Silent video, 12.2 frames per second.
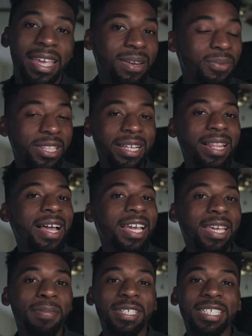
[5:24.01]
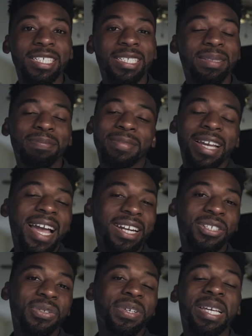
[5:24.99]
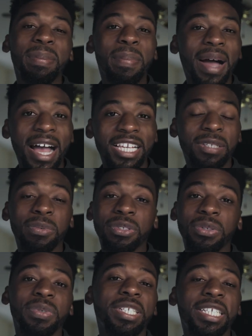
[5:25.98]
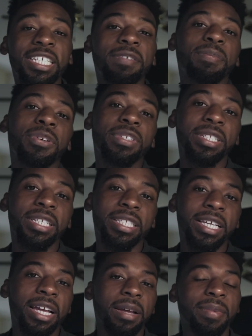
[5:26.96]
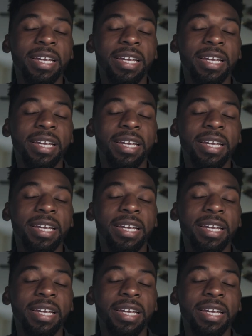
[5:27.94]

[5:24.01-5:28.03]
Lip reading: And with the Glidecam, it's just kind of sort of impossible to achieve most of the time.